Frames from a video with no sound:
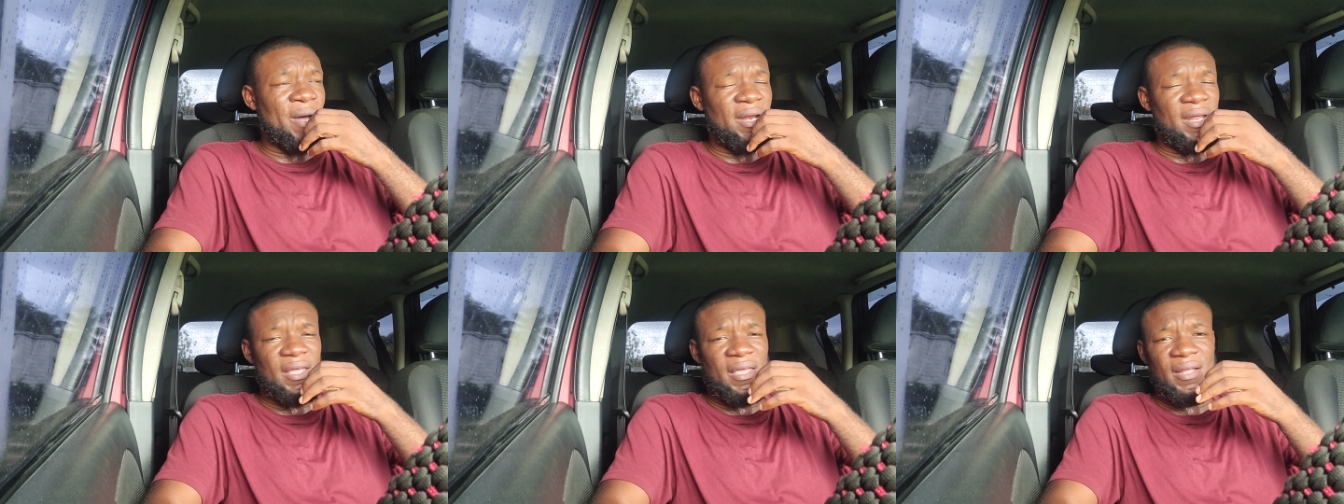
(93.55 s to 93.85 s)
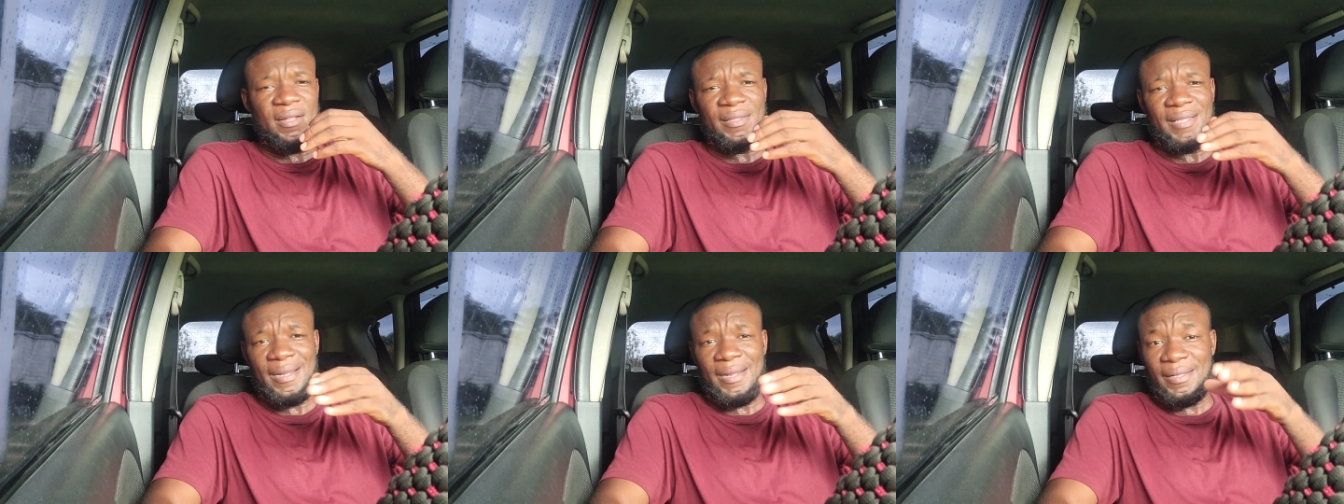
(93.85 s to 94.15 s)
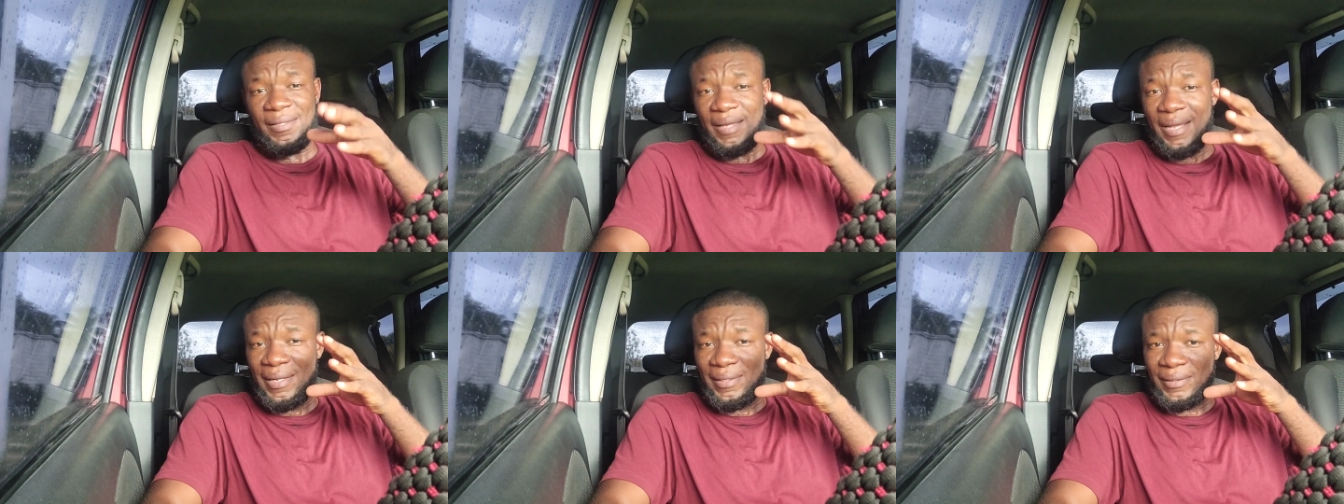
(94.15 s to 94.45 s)
on the
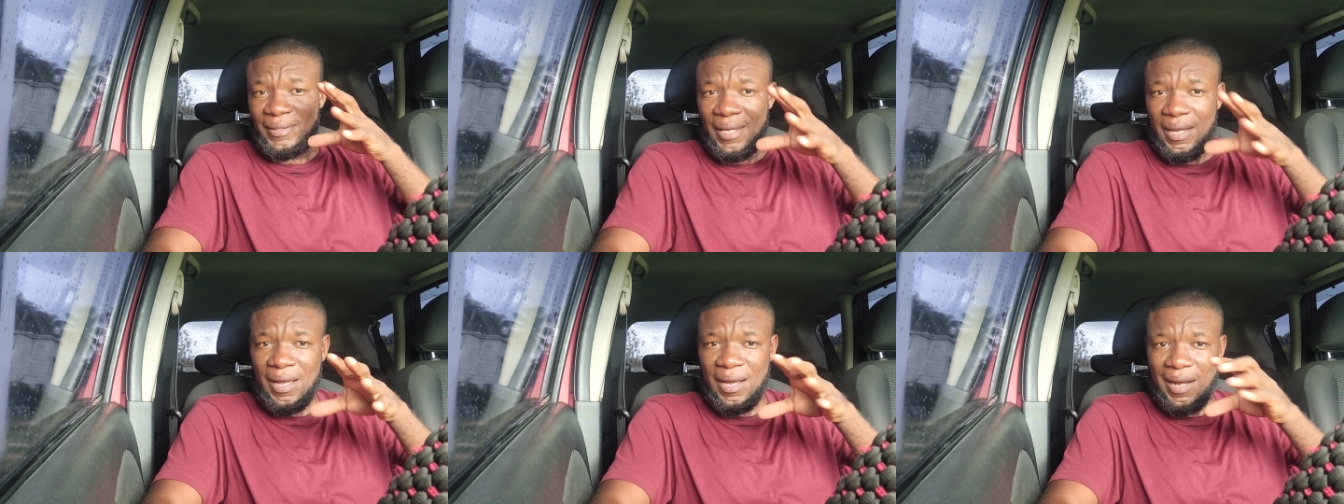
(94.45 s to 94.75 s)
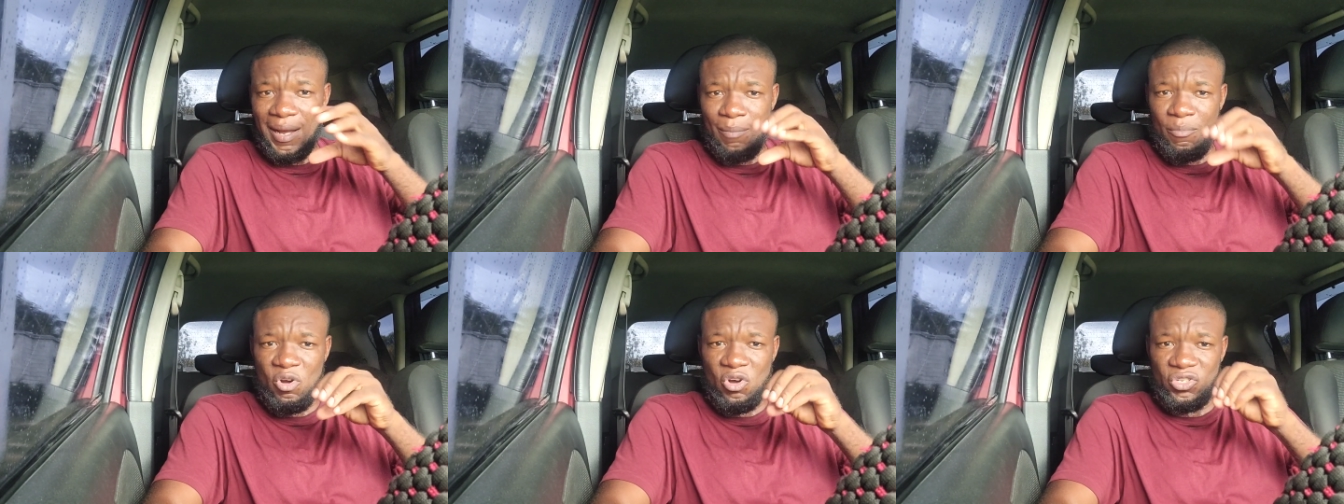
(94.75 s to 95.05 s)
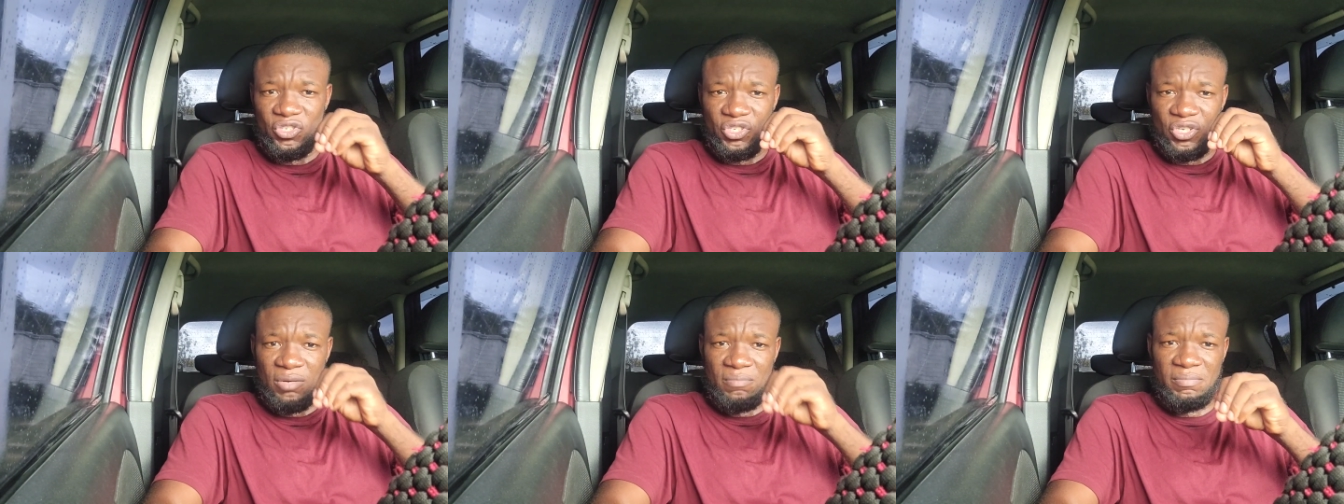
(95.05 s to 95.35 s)
internet and talk
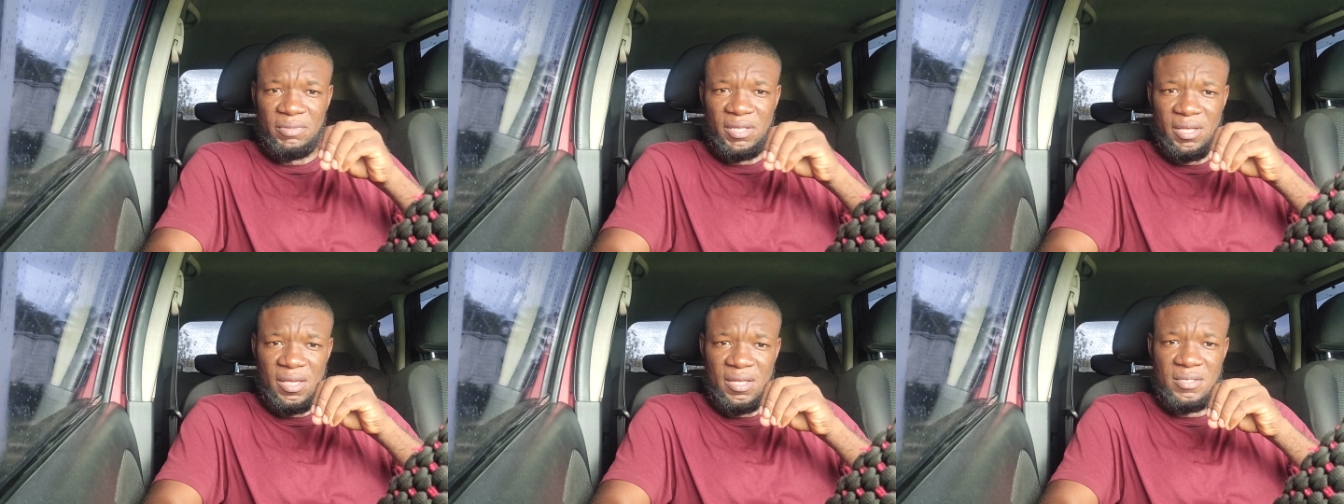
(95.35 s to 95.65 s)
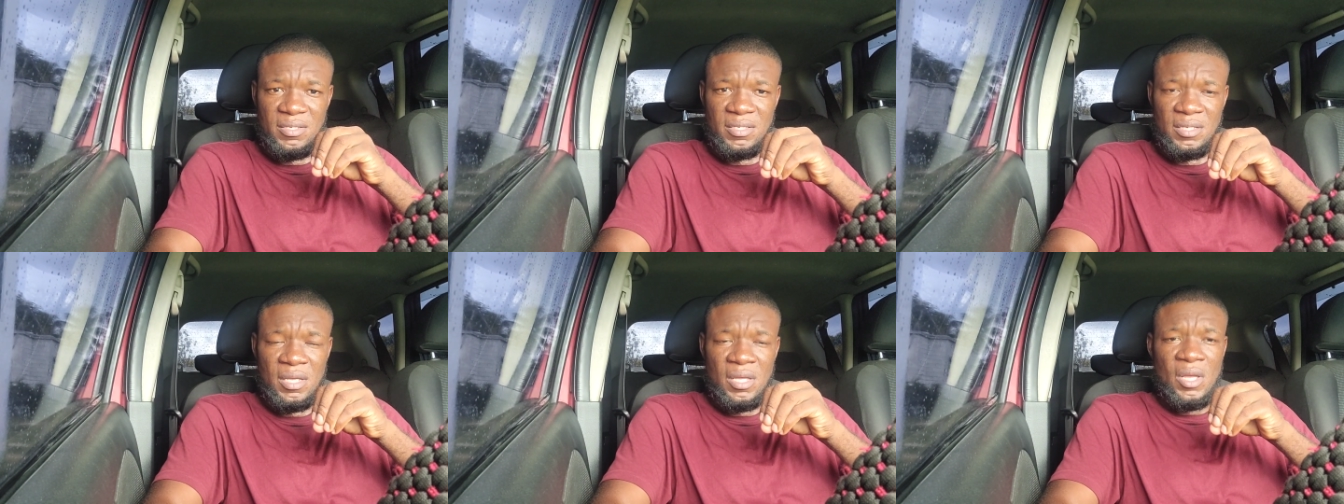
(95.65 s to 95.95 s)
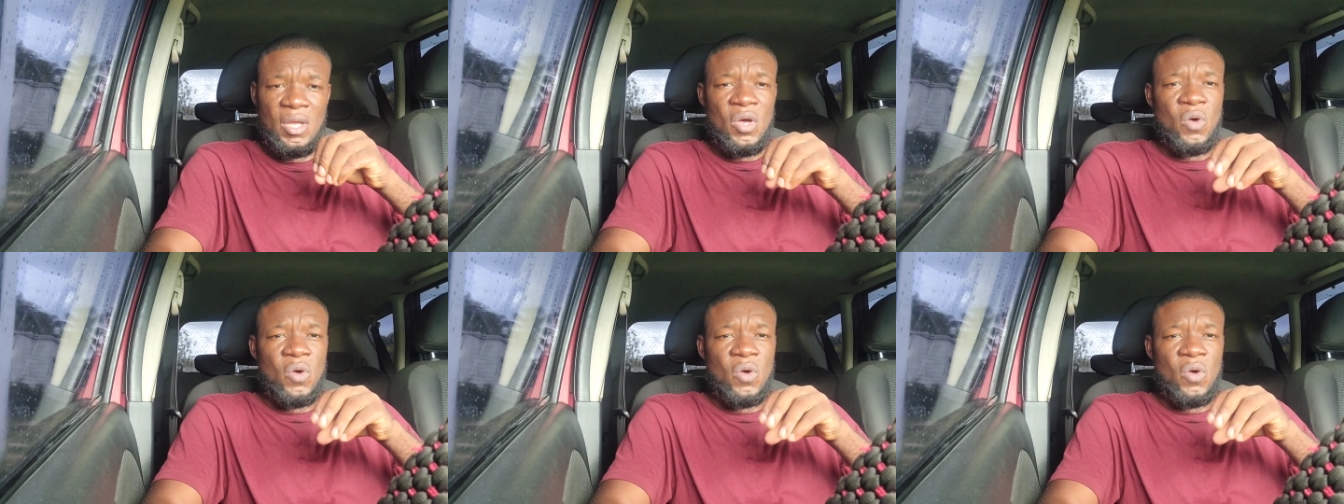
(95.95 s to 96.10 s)
about some things,